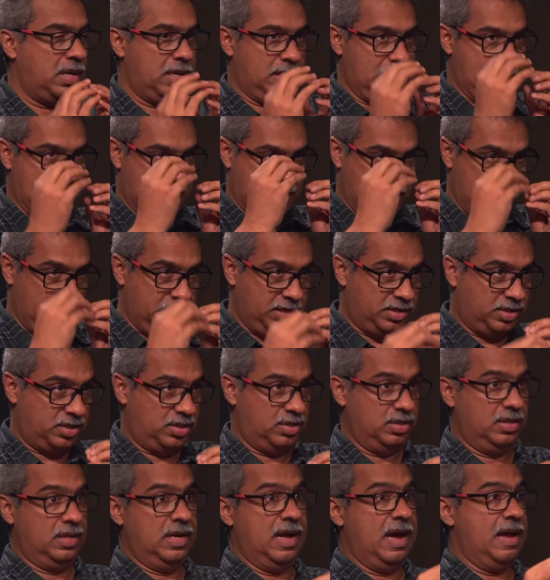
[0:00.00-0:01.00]
that leads
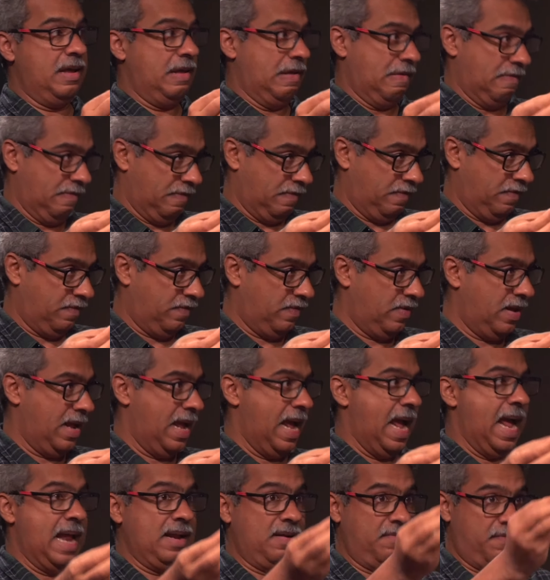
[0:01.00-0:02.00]
to life
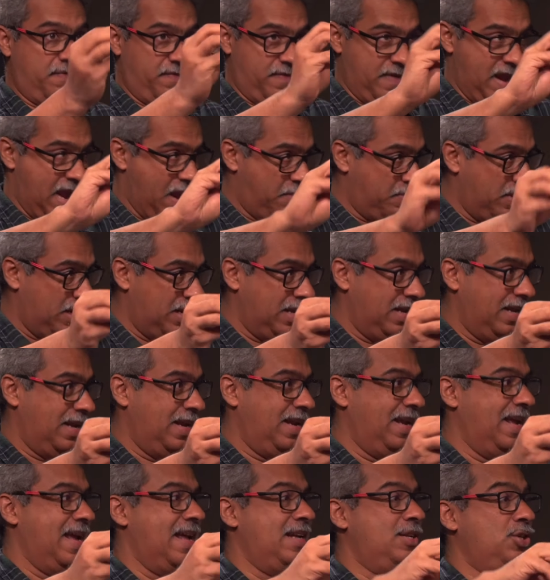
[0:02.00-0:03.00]
and
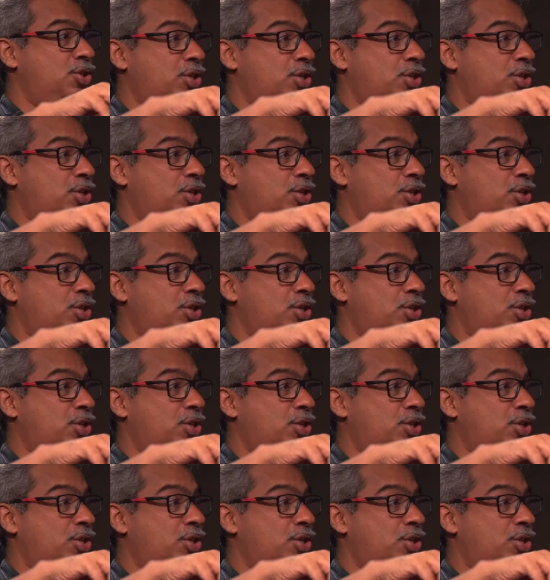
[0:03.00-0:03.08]
family and